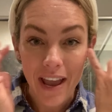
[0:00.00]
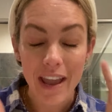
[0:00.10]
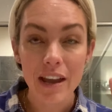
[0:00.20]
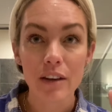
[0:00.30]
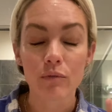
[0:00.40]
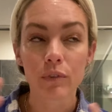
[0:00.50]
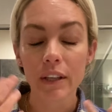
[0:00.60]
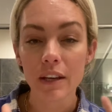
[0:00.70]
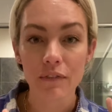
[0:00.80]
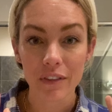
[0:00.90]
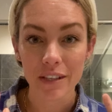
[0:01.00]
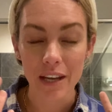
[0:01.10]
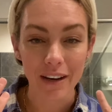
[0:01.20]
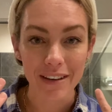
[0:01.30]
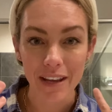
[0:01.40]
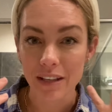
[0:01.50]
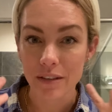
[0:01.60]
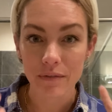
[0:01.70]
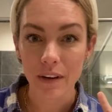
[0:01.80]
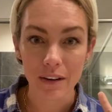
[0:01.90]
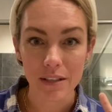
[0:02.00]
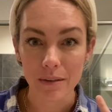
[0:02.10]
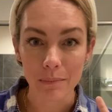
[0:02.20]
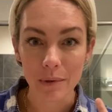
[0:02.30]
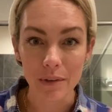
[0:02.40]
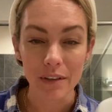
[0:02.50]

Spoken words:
And really for the technique, it's very simple.